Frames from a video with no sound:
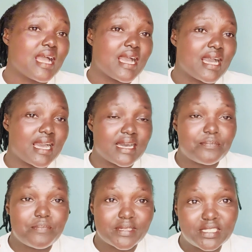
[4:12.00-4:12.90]
a
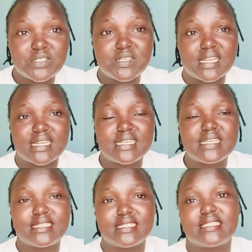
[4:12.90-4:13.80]
particular
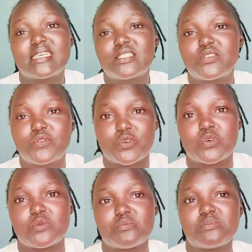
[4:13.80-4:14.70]
lady, just
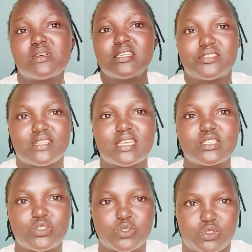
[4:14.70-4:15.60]
from
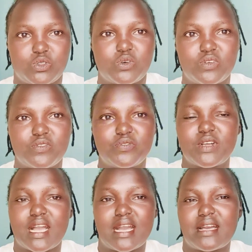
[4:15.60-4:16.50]
trying to solve
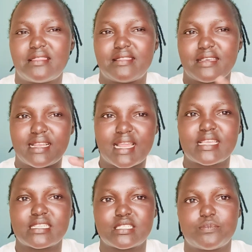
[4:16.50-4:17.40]
the
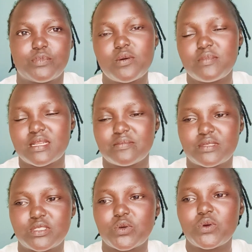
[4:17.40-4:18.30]
client's problem.
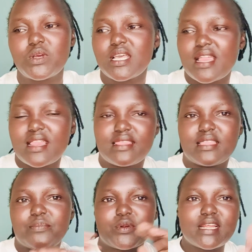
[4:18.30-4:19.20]
So
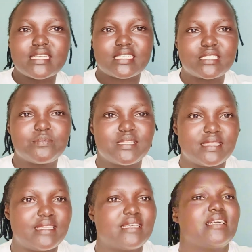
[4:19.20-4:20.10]
the product has
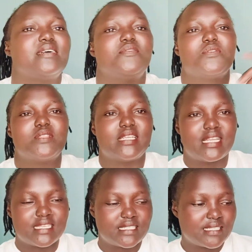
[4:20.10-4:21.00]
been there for the
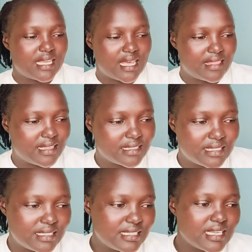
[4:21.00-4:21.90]
last
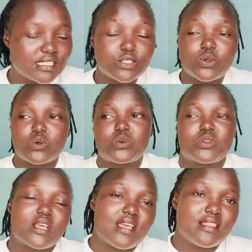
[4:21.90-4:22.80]
30 years, or
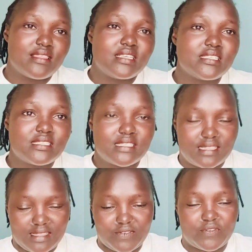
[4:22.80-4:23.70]

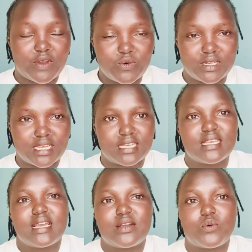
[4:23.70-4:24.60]
the founder
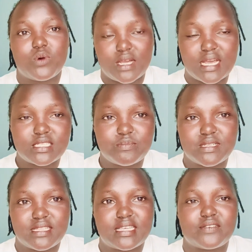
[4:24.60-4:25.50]
has
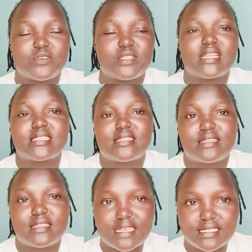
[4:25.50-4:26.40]
been there for the last
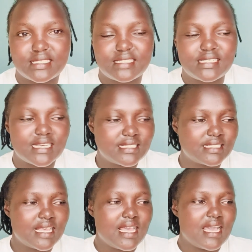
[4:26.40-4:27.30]
30 years,
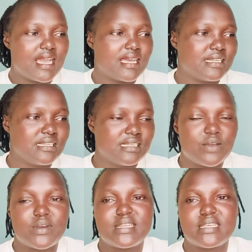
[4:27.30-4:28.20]
and
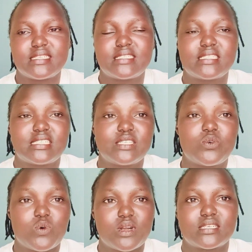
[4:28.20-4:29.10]
nowadays she
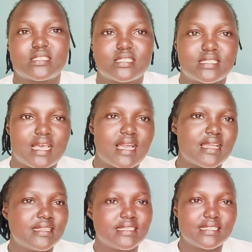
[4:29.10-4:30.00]
works
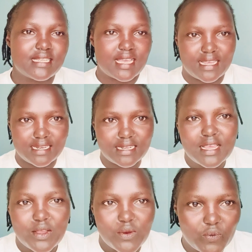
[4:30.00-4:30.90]
hand in hand
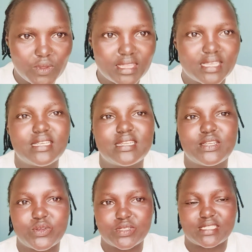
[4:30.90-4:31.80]
with the
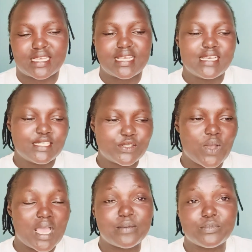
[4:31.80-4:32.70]
daughter. So
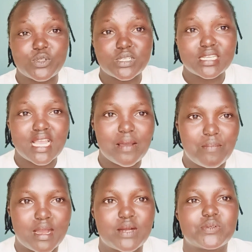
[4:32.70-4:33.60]
I am talking
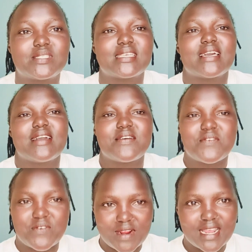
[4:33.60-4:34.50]
about
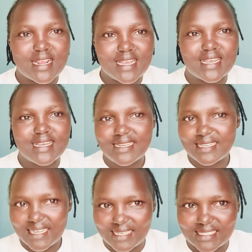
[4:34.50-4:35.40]
Ragan
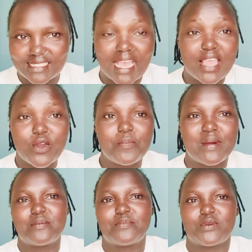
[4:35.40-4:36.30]
Nuts. I hope I
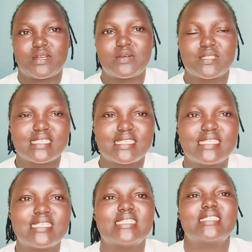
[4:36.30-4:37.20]
am pronouncing
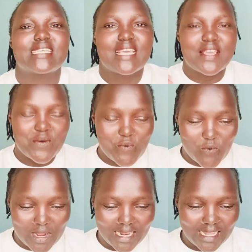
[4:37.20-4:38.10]
it
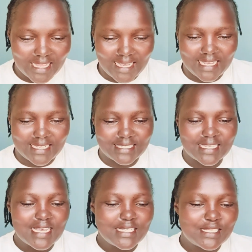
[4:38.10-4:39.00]
well, guys.
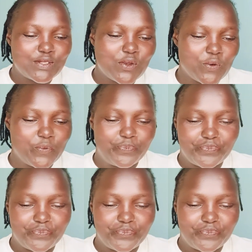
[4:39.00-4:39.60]
So